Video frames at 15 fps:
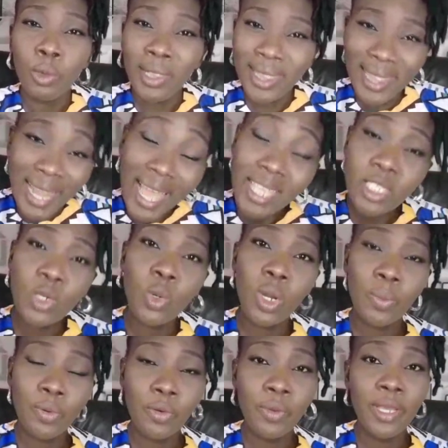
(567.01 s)
less
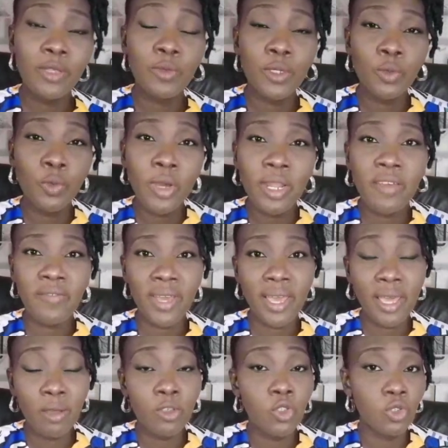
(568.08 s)
cooperate with
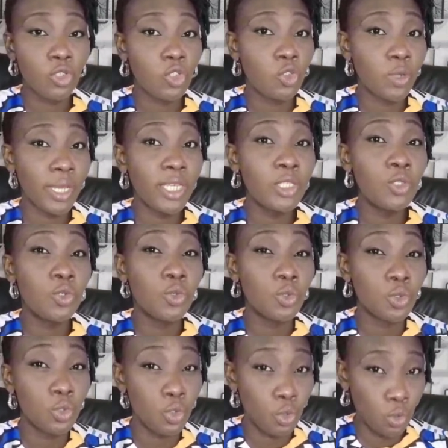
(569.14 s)
whatever else you're trying
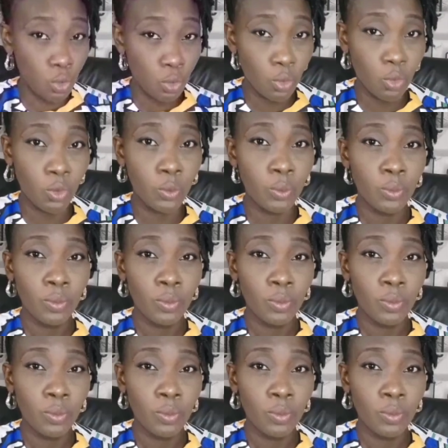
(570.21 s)
to do,